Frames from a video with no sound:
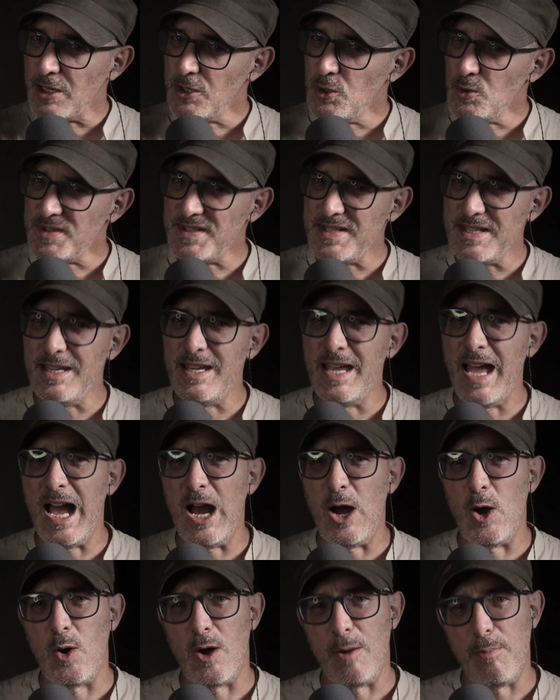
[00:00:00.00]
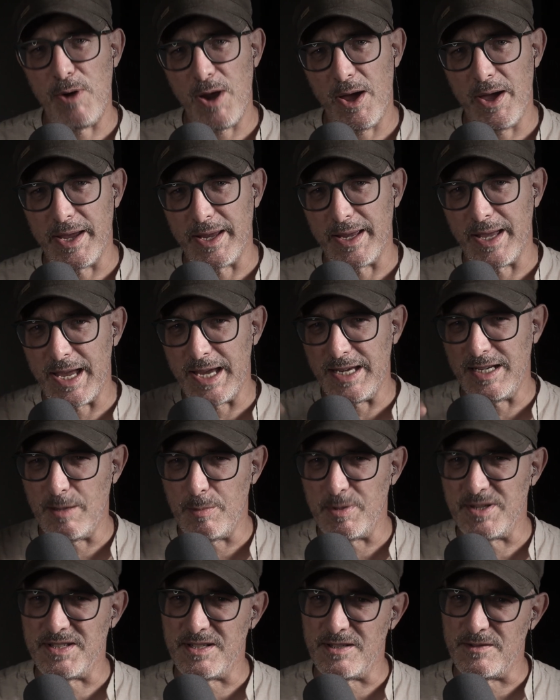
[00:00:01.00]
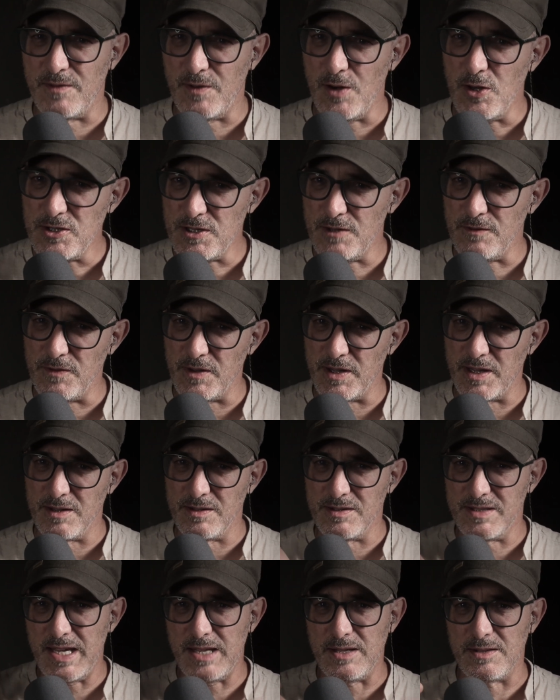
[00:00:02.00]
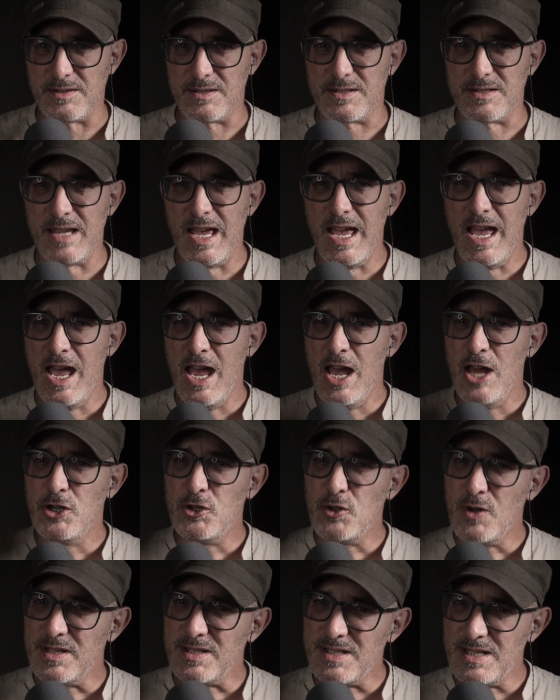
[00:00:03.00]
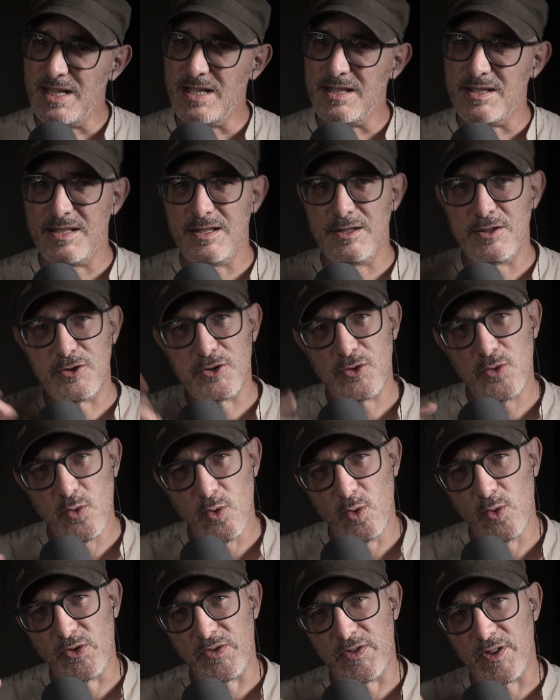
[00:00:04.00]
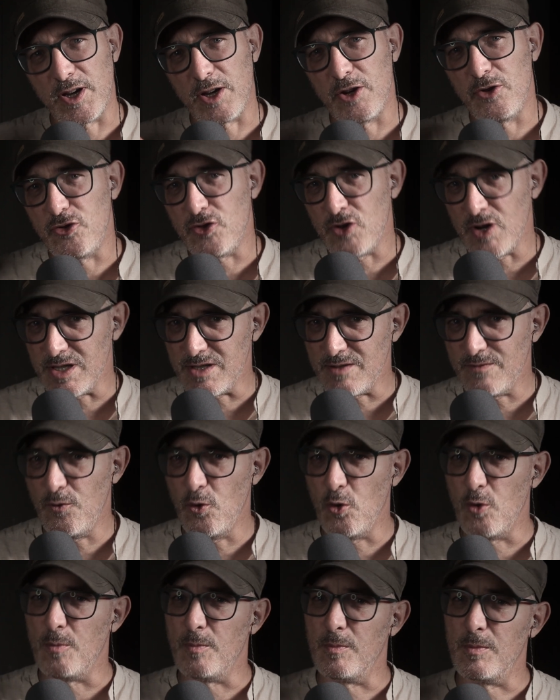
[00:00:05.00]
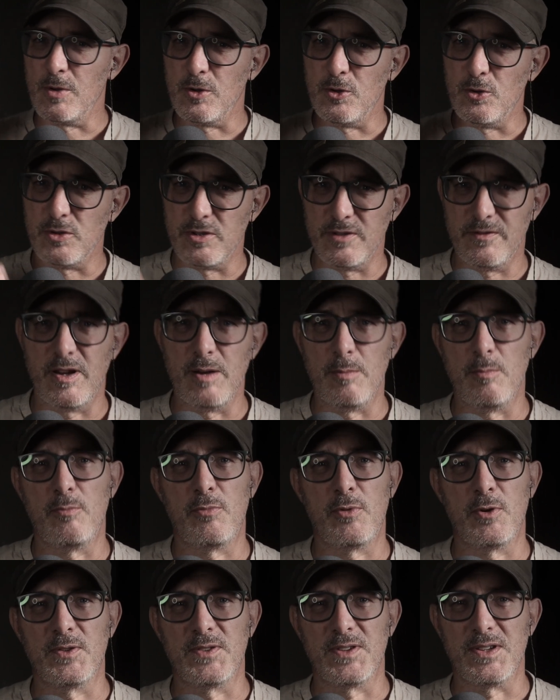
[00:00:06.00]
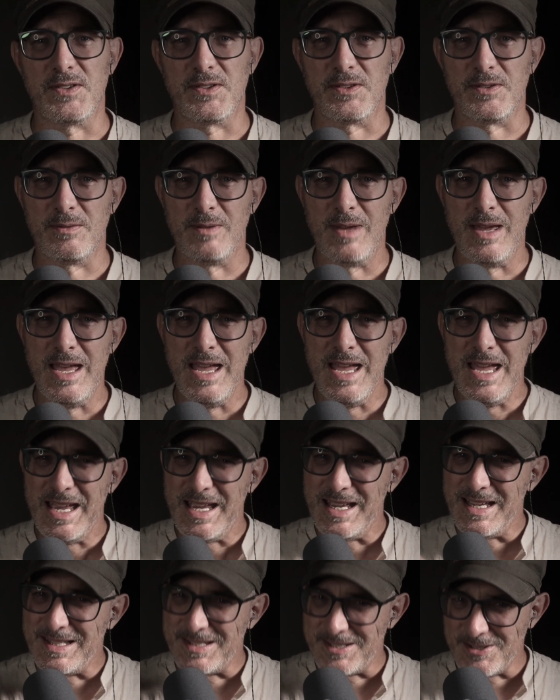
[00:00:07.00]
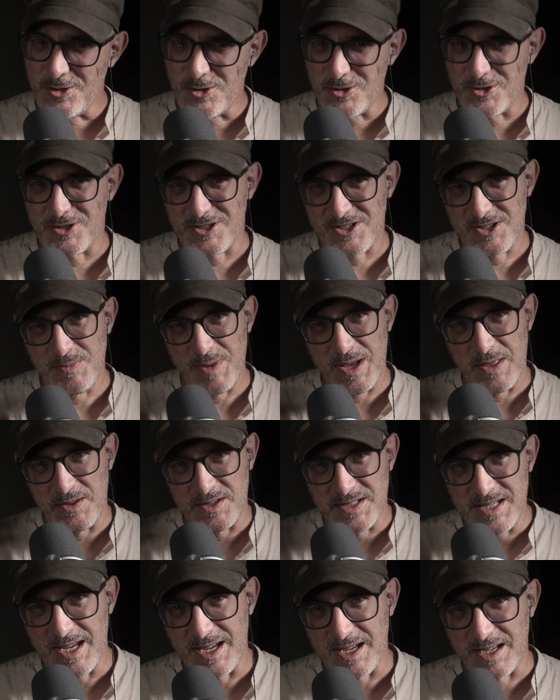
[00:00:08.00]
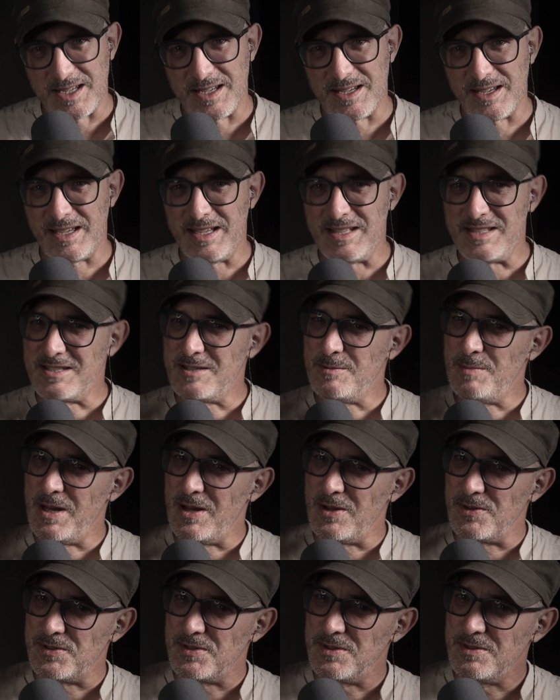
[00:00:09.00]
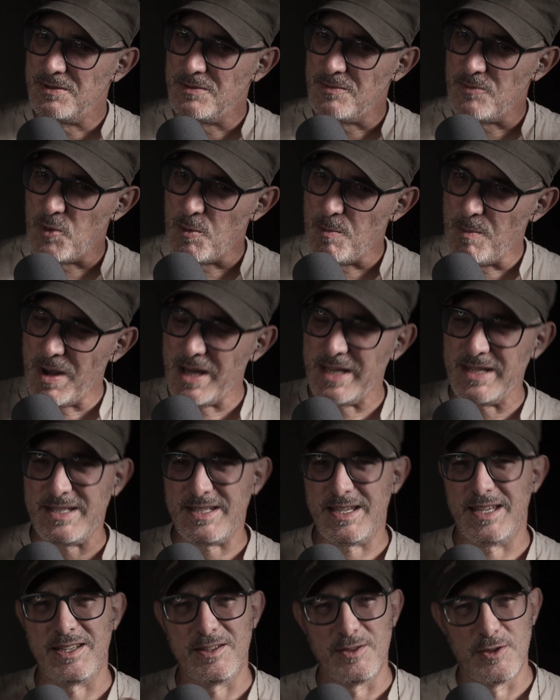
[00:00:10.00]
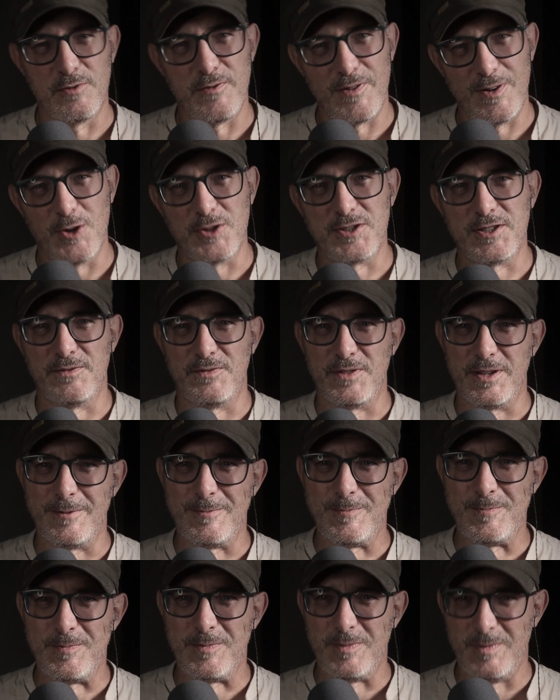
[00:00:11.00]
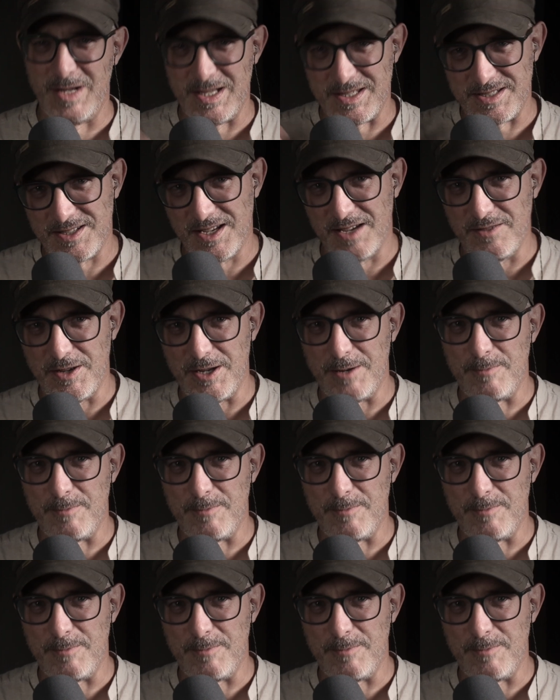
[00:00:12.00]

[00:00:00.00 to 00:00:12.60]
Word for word: you'll see how applying AWS's philosophy and tenets translates into tools that can transform your development process. It's not just about the tech, it's about the mindset and the philosophy. Let's dive